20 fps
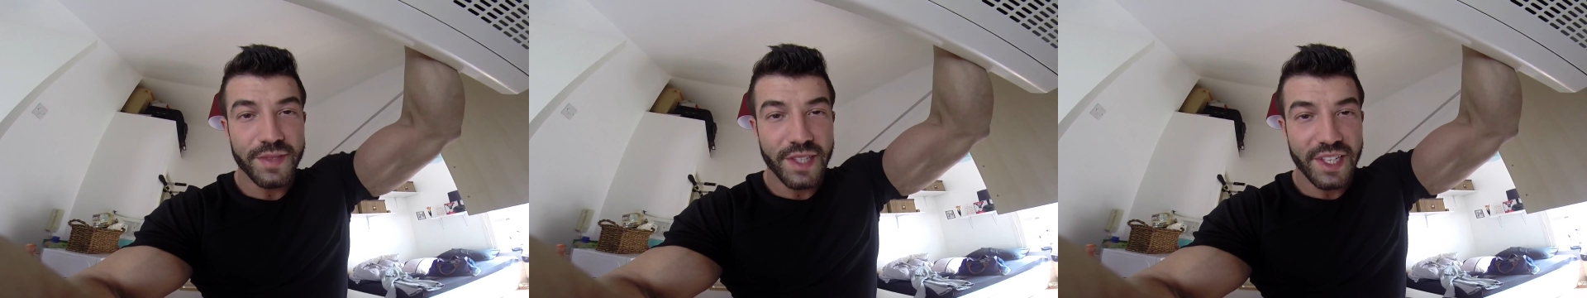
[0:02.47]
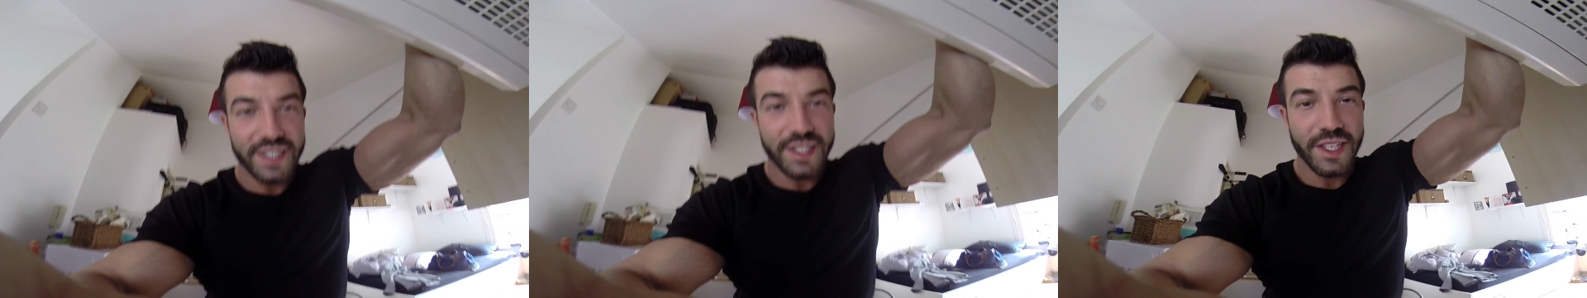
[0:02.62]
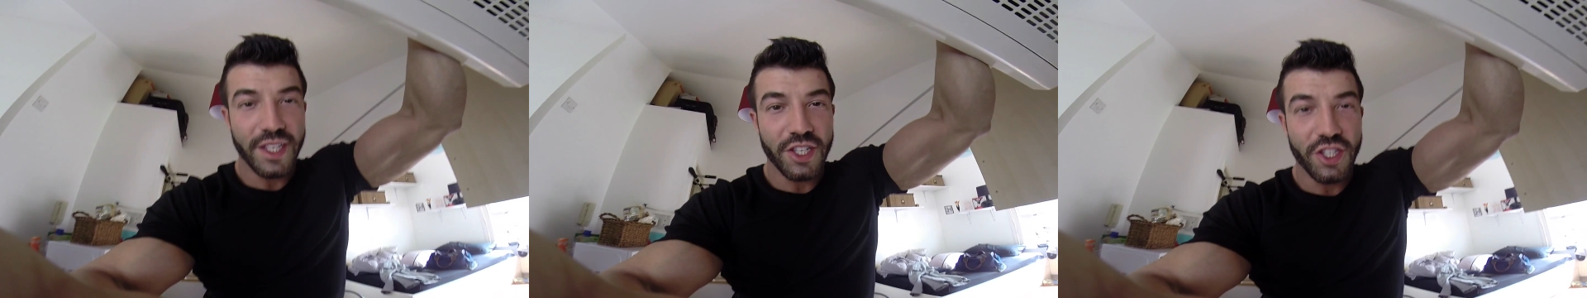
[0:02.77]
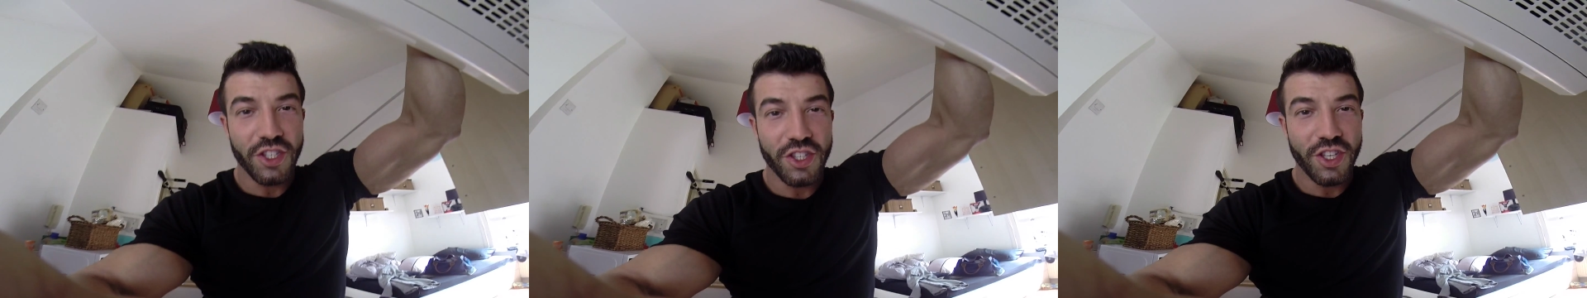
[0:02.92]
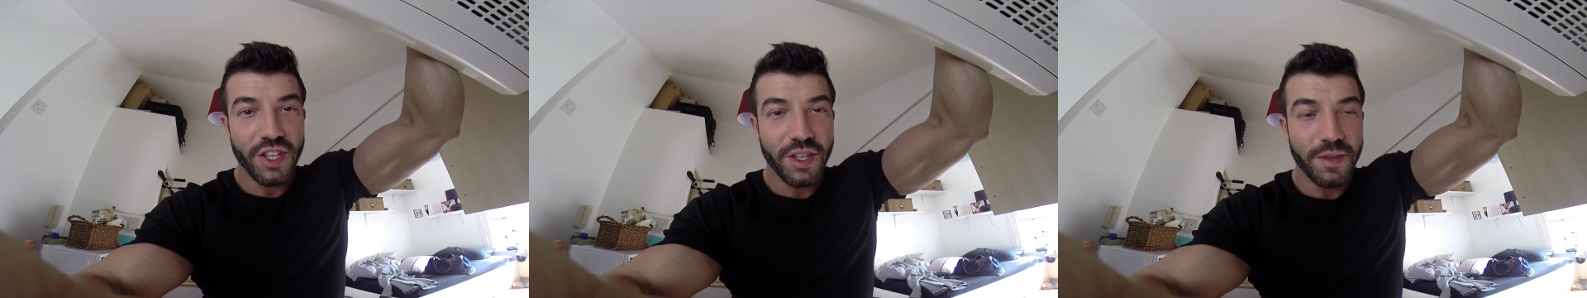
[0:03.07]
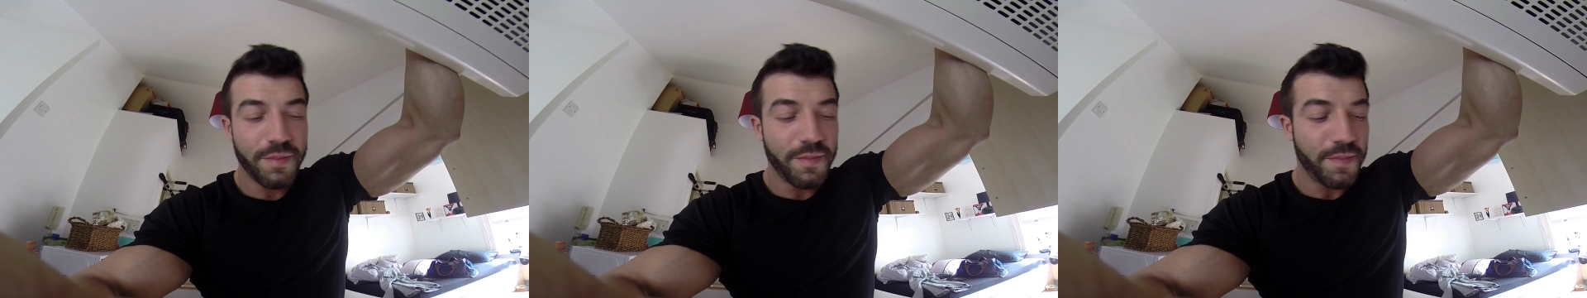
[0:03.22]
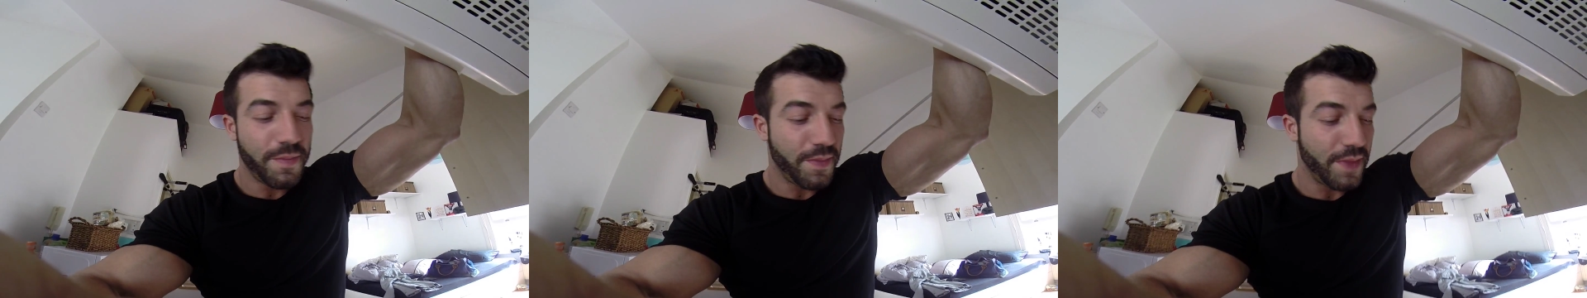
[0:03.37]
SNU
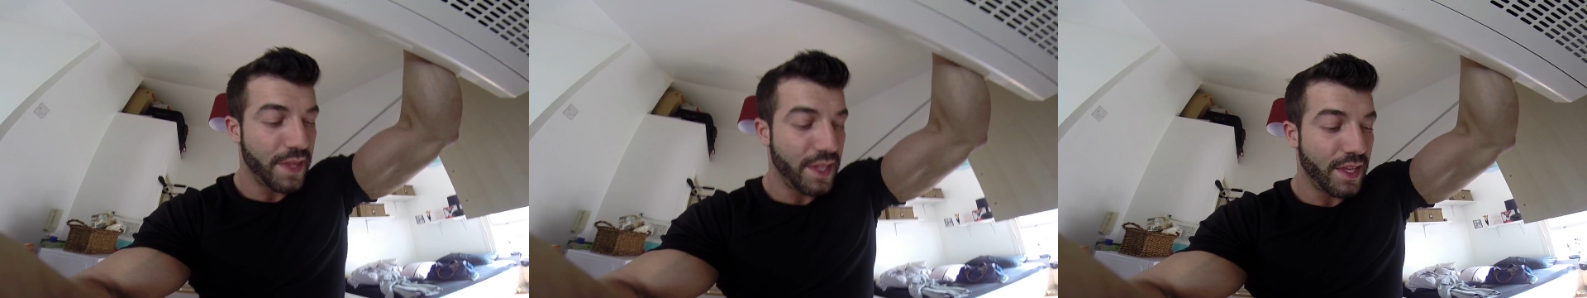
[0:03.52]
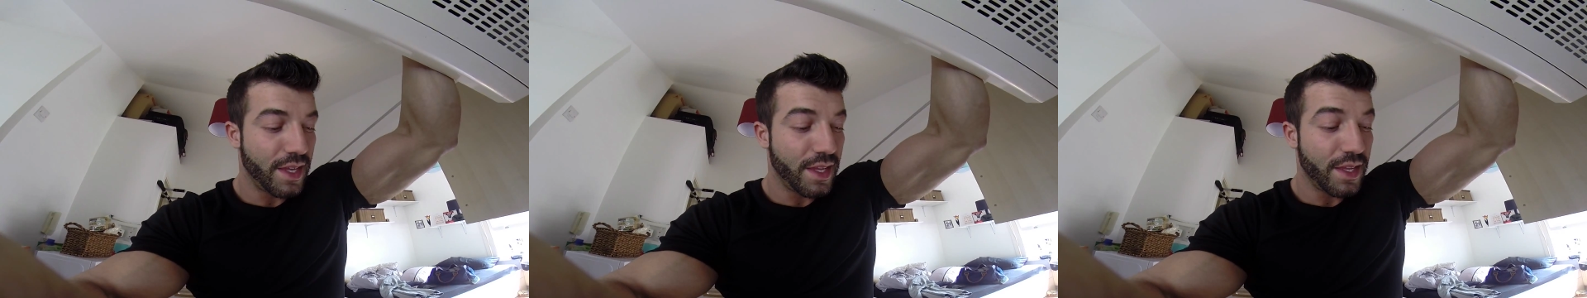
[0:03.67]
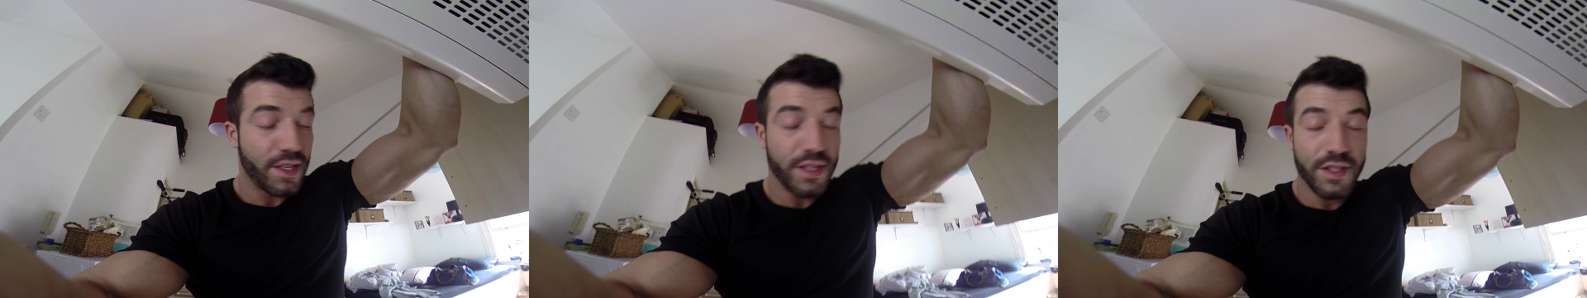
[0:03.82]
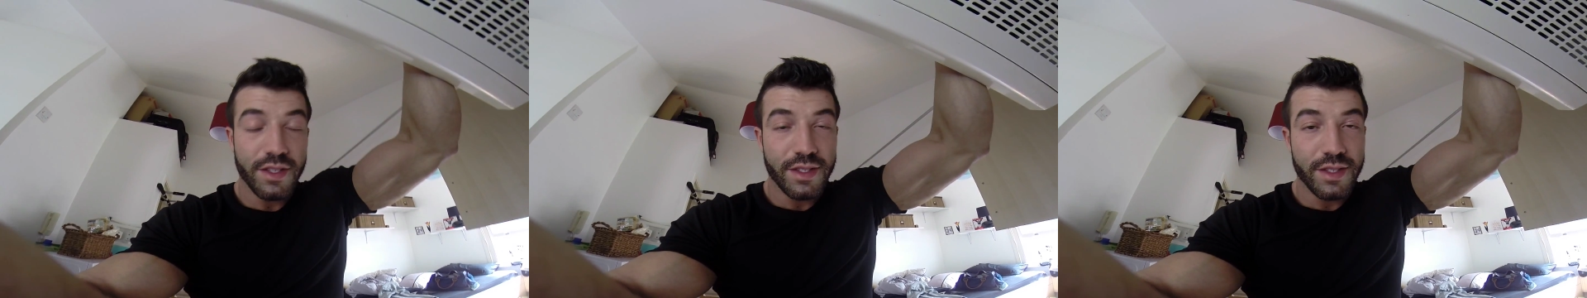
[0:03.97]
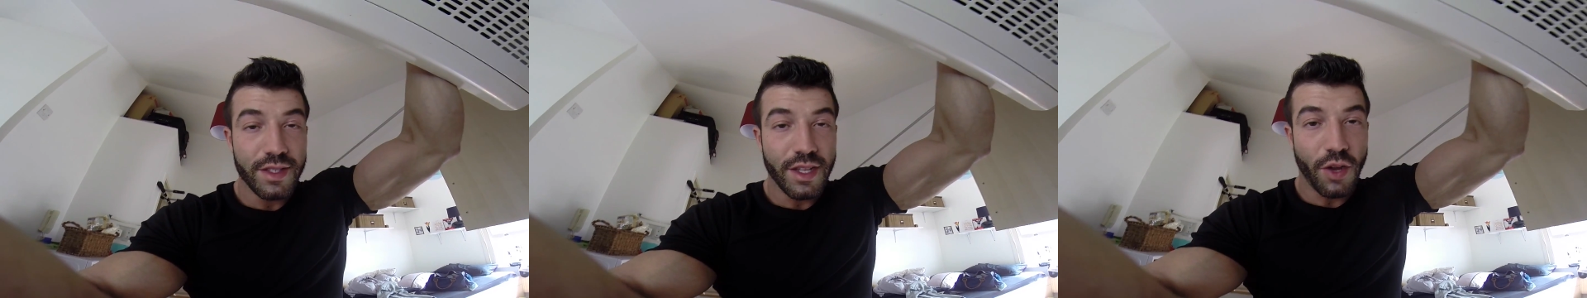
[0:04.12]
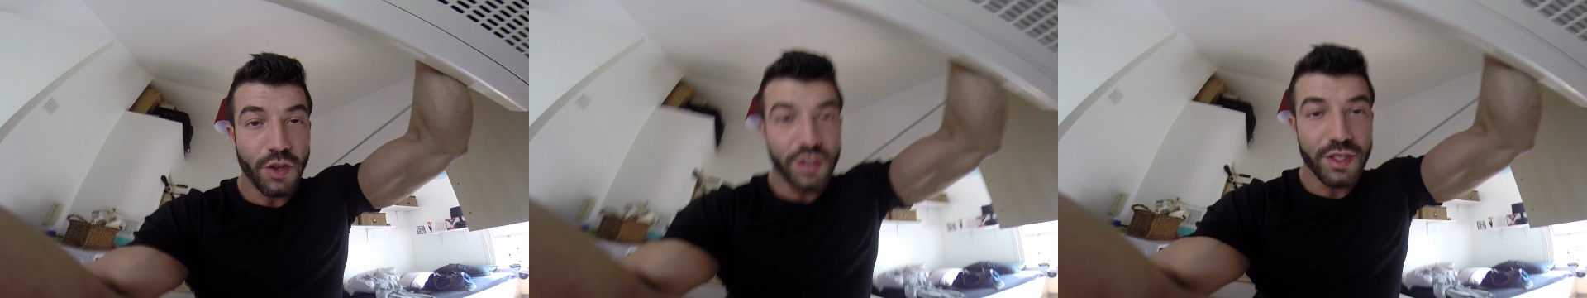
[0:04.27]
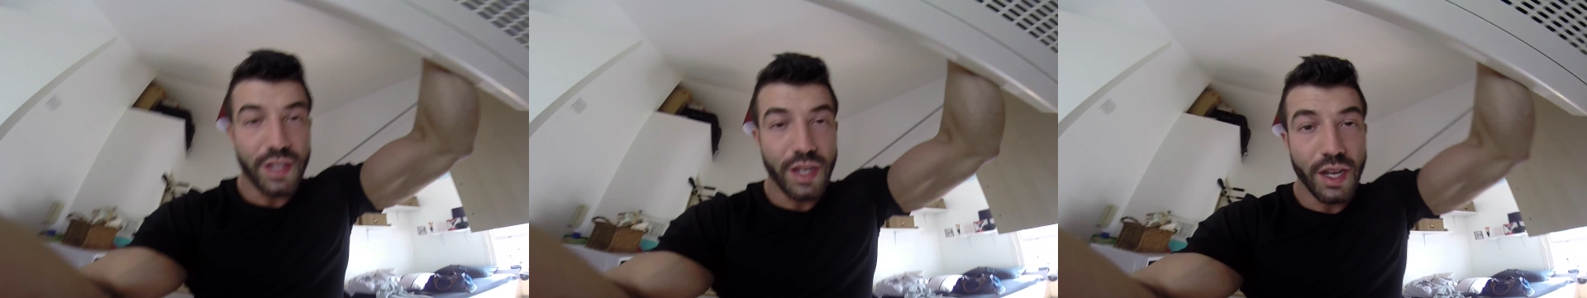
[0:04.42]
team.
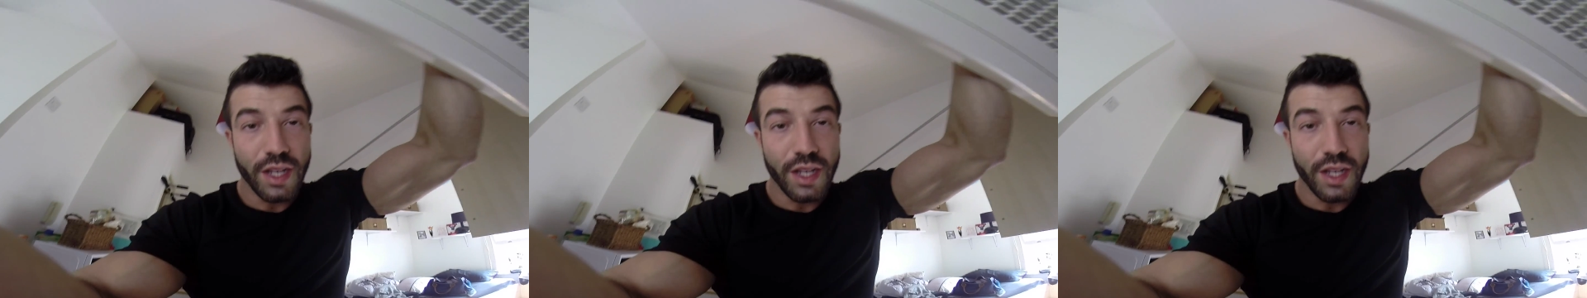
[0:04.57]
Now it's